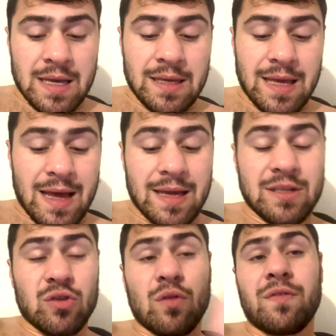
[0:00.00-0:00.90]
Yeah, he's
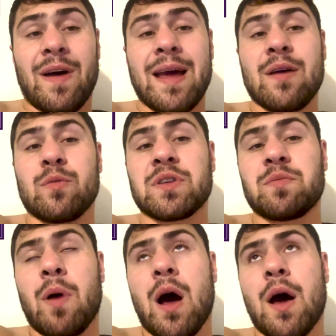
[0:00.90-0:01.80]
a good fighter. We
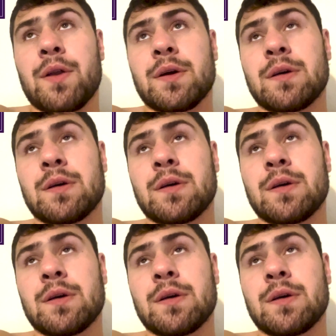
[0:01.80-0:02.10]
sparred.